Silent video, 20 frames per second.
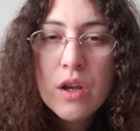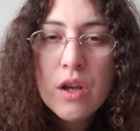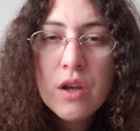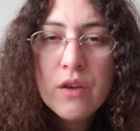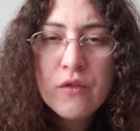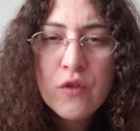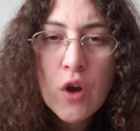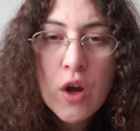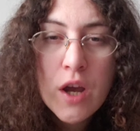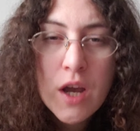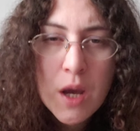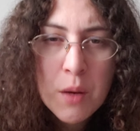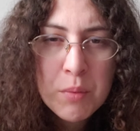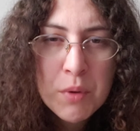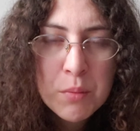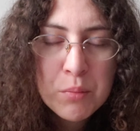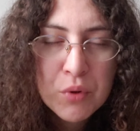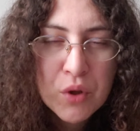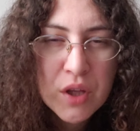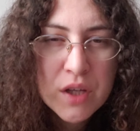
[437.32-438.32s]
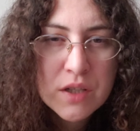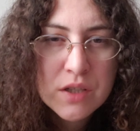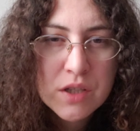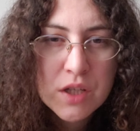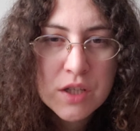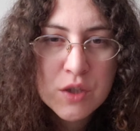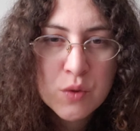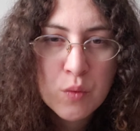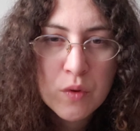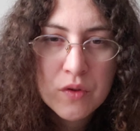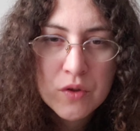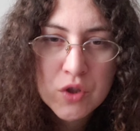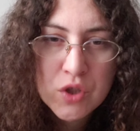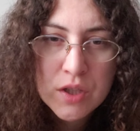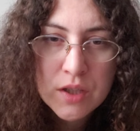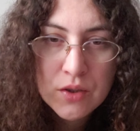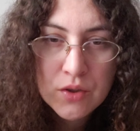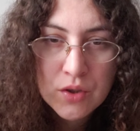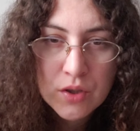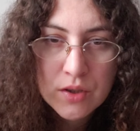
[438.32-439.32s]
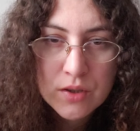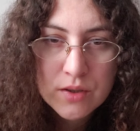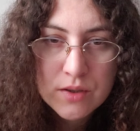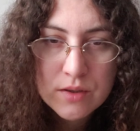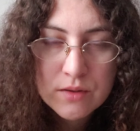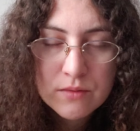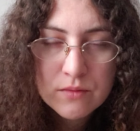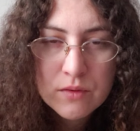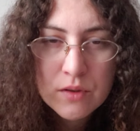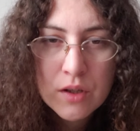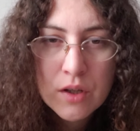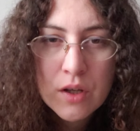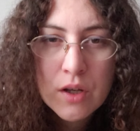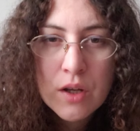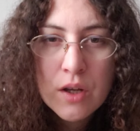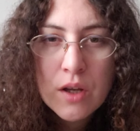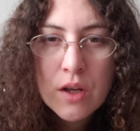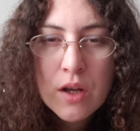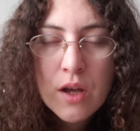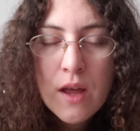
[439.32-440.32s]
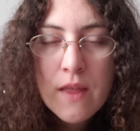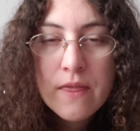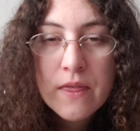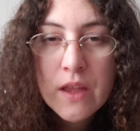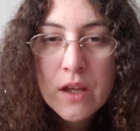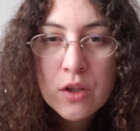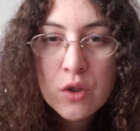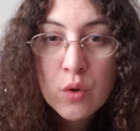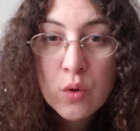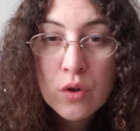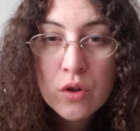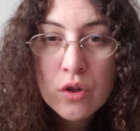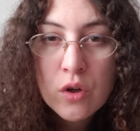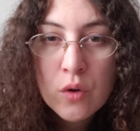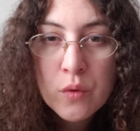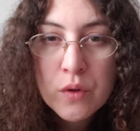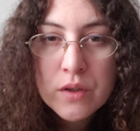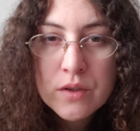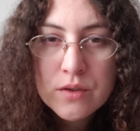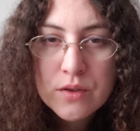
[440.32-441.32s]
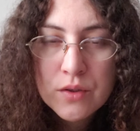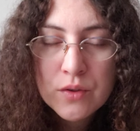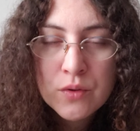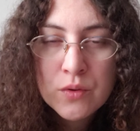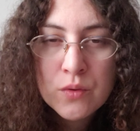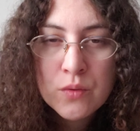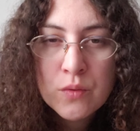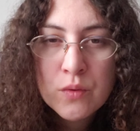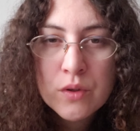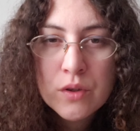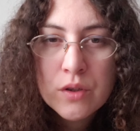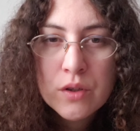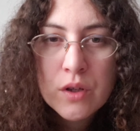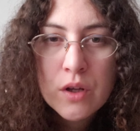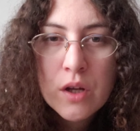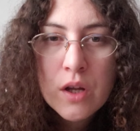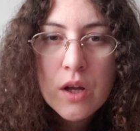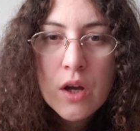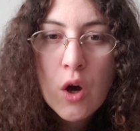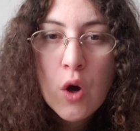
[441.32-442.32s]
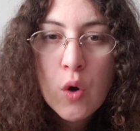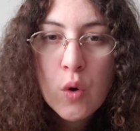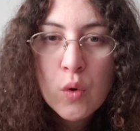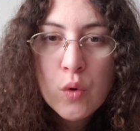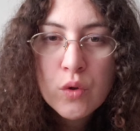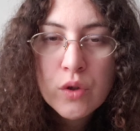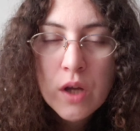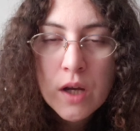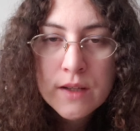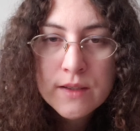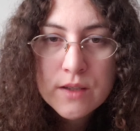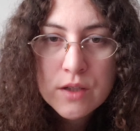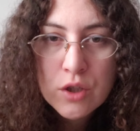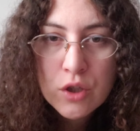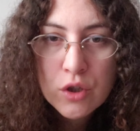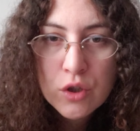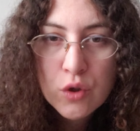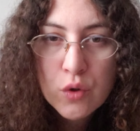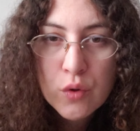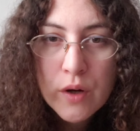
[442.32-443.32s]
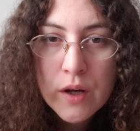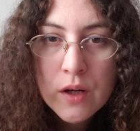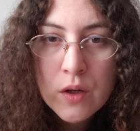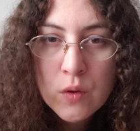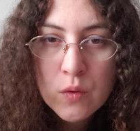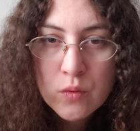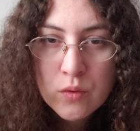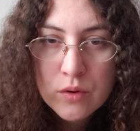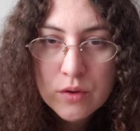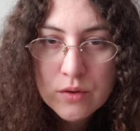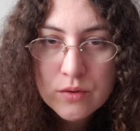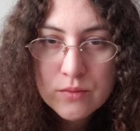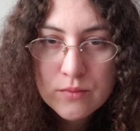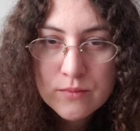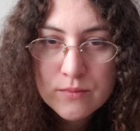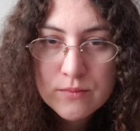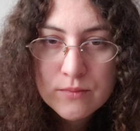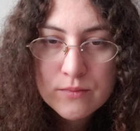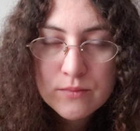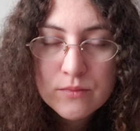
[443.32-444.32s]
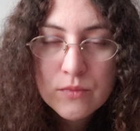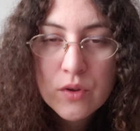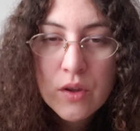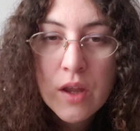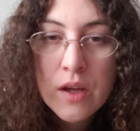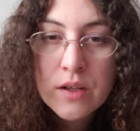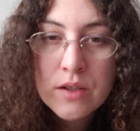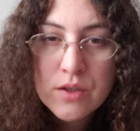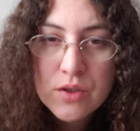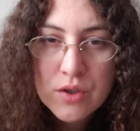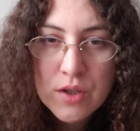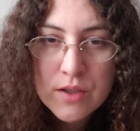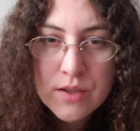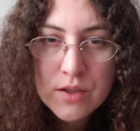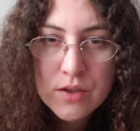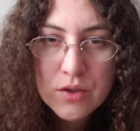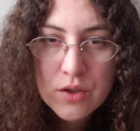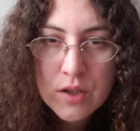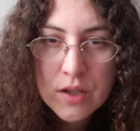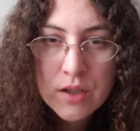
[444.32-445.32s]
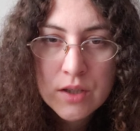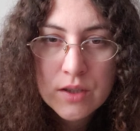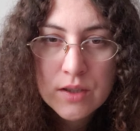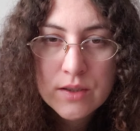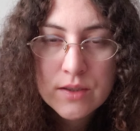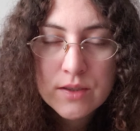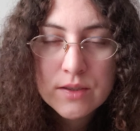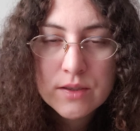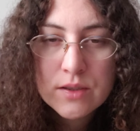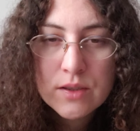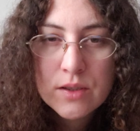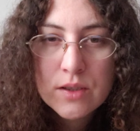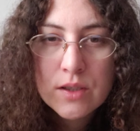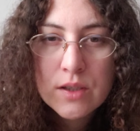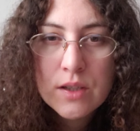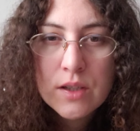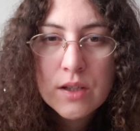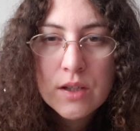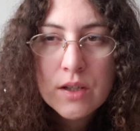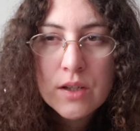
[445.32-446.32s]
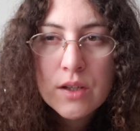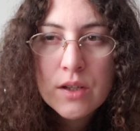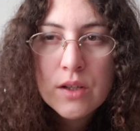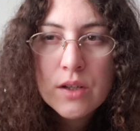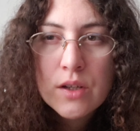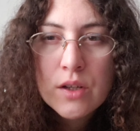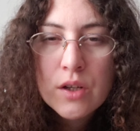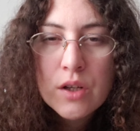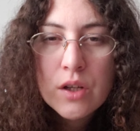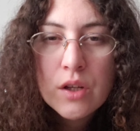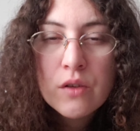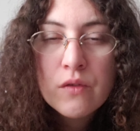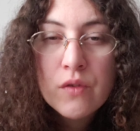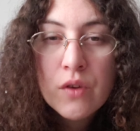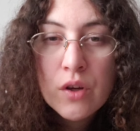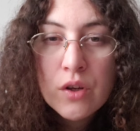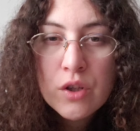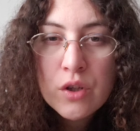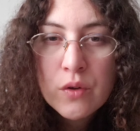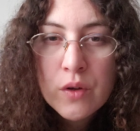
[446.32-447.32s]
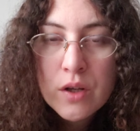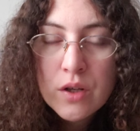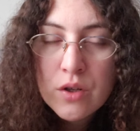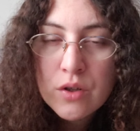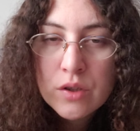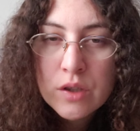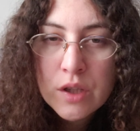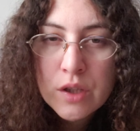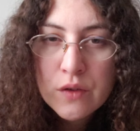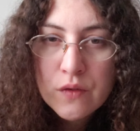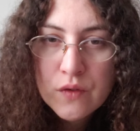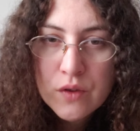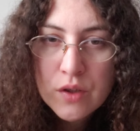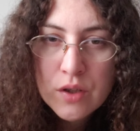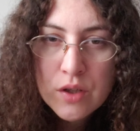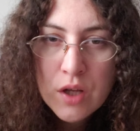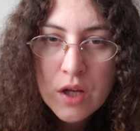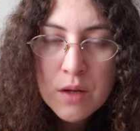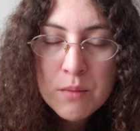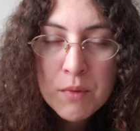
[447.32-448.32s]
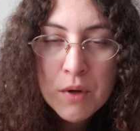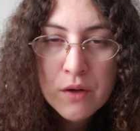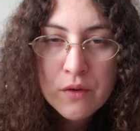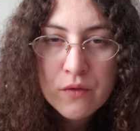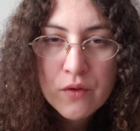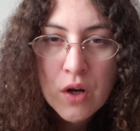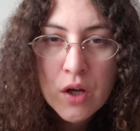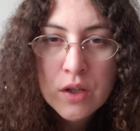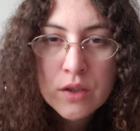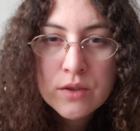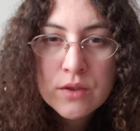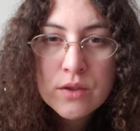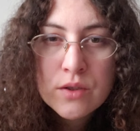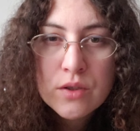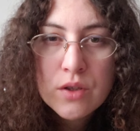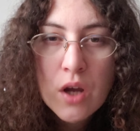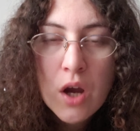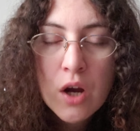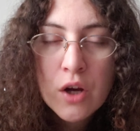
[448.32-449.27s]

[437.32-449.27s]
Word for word: If your happy place is with Jesus, then you're going to hold onto your crown that is Jesus Christ. Evaluate your life today, my friends.